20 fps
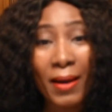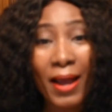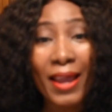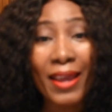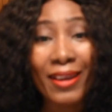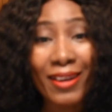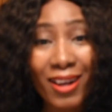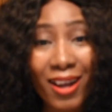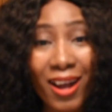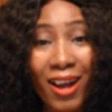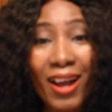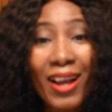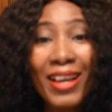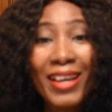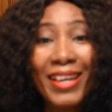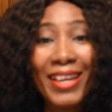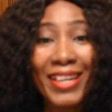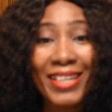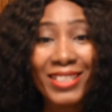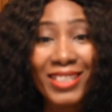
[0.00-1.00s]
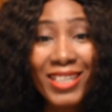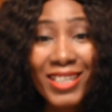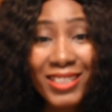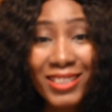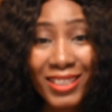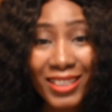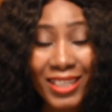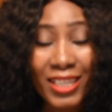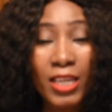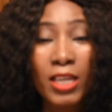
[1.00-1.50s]
a car in
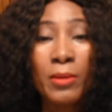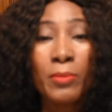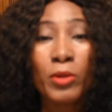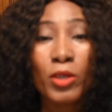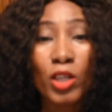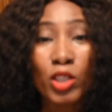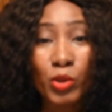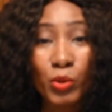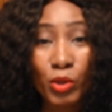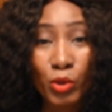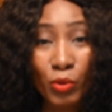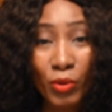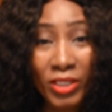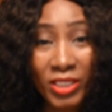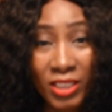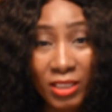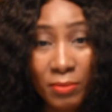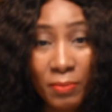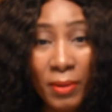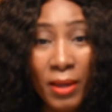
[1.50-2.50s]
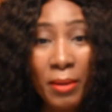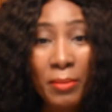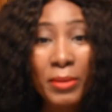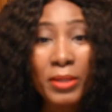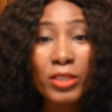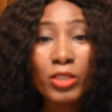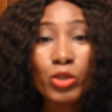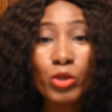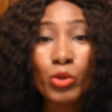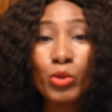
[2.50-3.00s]
Italy, because with the resident
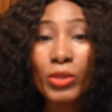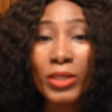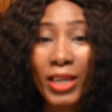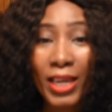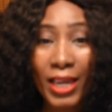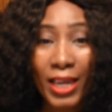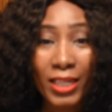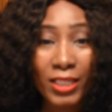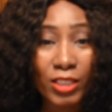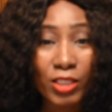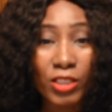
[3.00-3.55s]
permit you can.